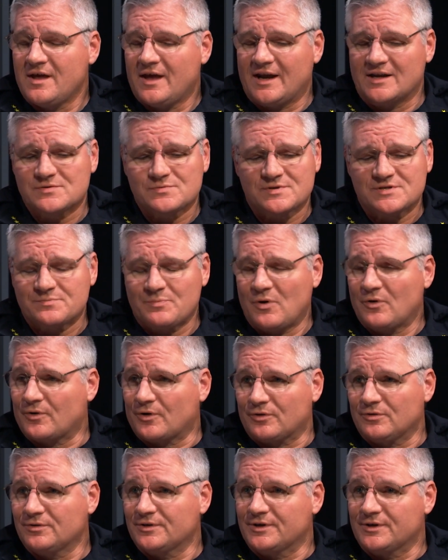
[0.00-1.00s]
and as we spoke
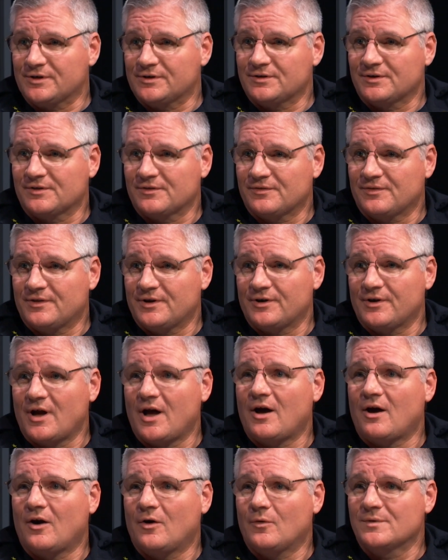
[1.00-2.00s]
earlier, they're
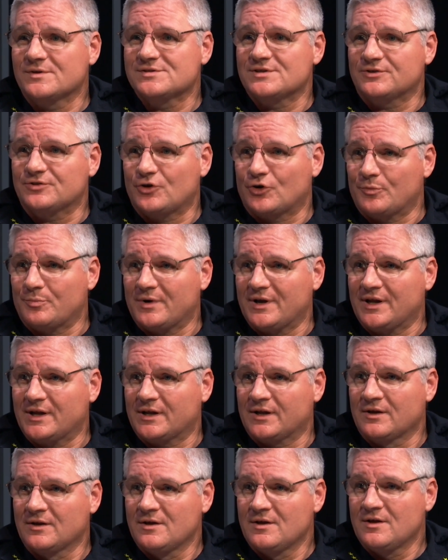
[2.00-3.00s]
not always
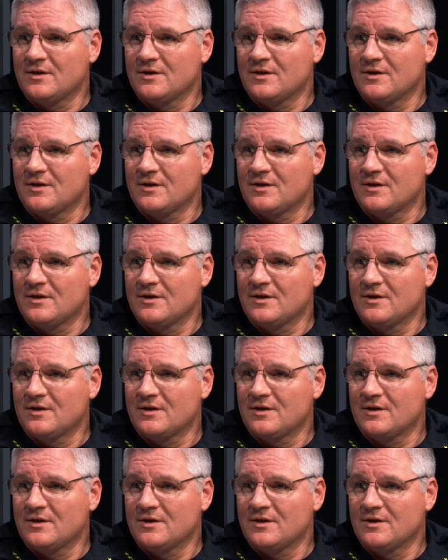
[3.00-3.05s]
interpreting